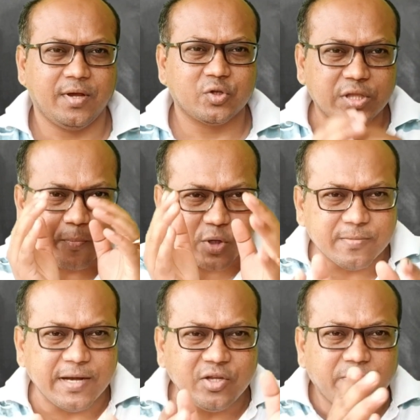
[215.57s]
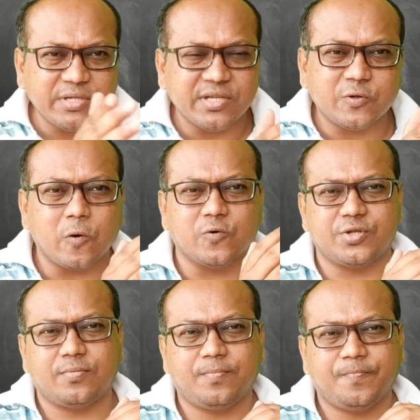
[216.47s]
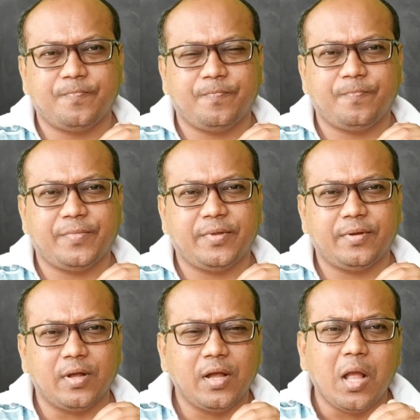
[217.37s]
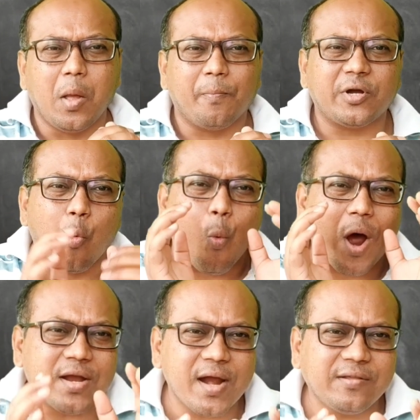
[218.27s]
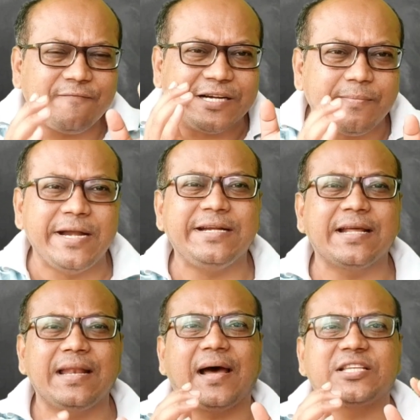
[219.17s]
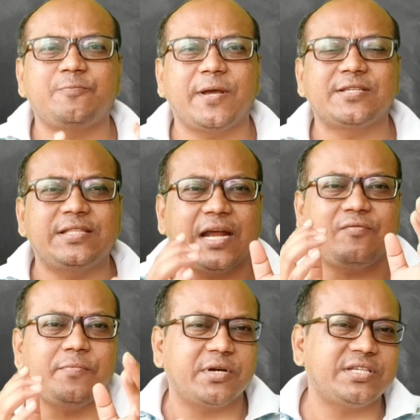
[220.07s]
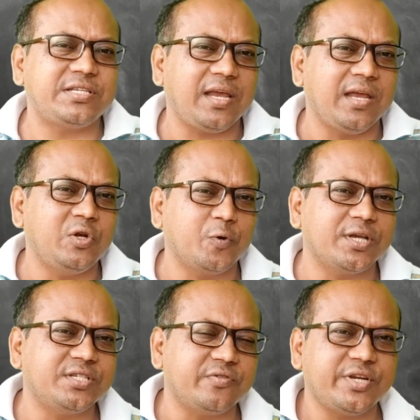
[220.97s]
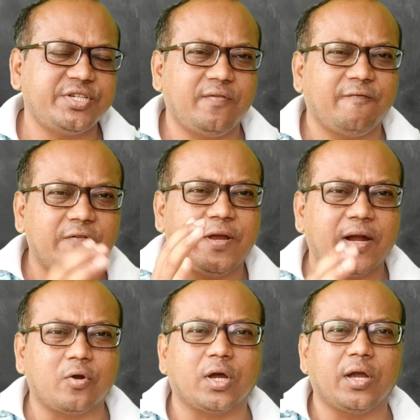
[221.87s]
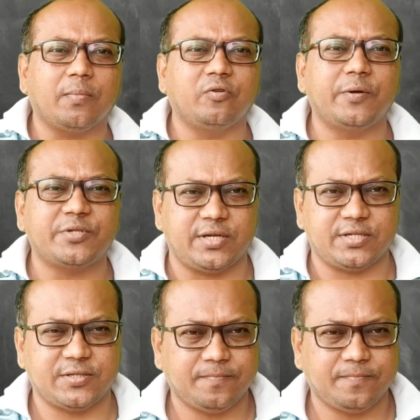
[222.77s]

So the possibility of business grows. But what are the fundamental aspects that we must take into consideration when we are talking about websites?